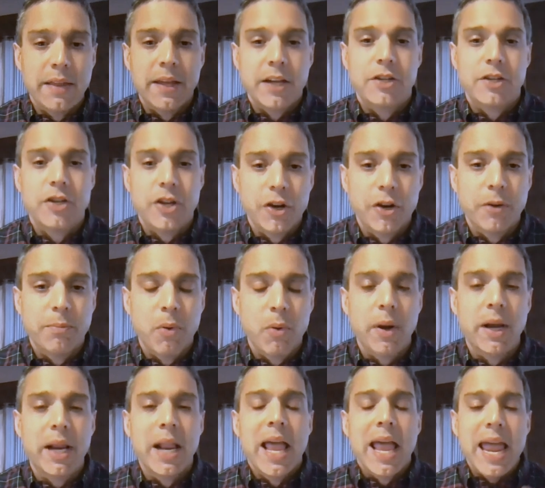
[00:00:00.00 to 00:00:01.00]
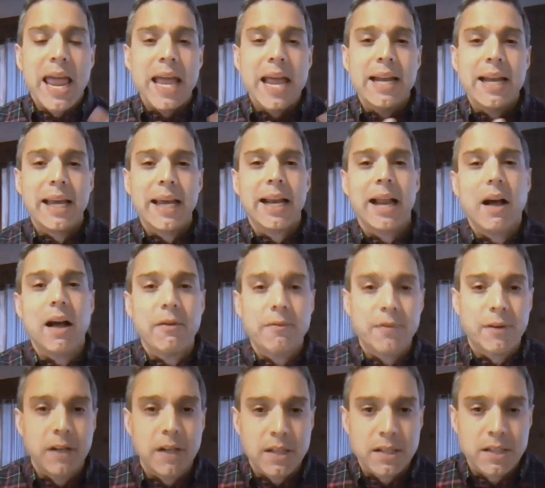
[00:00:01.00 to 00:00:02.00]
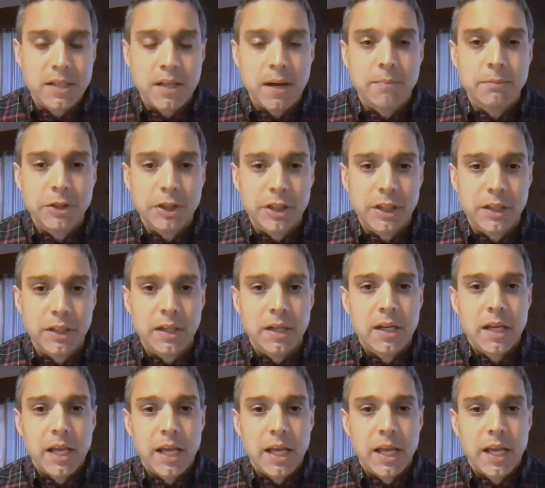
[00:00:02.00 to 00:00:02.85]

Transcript: think to your point, handing it out for consumption